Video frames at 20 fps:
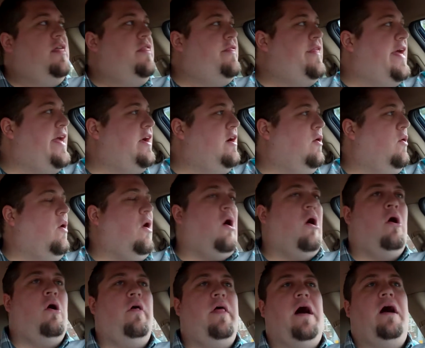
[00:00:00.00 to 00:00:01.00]
they go
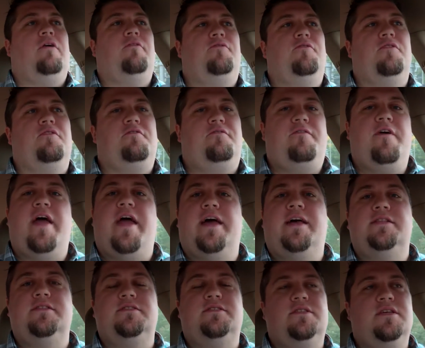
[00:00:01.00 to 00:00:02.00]
all out for the
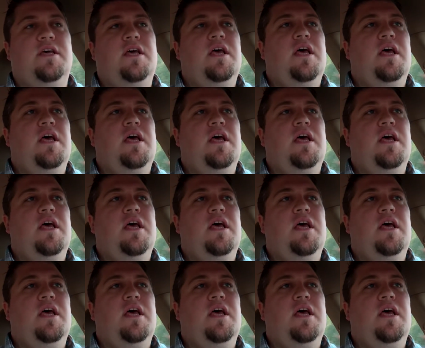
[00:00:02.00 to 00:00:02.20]
fans.